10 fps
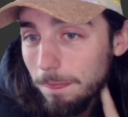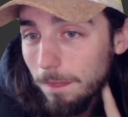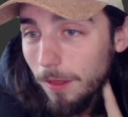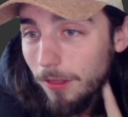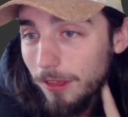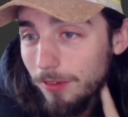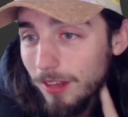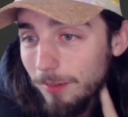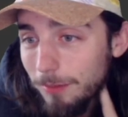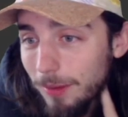Are they even
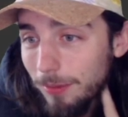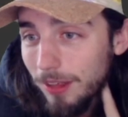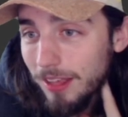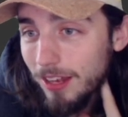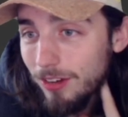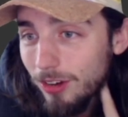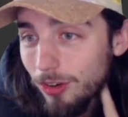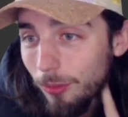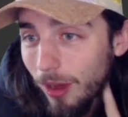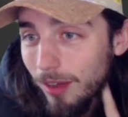going to be able to get Trick
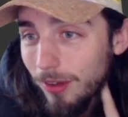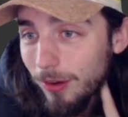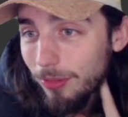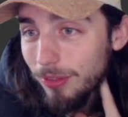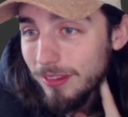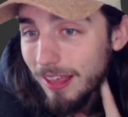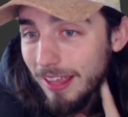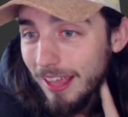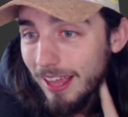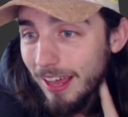Room off? I don't think they
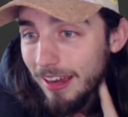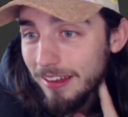can.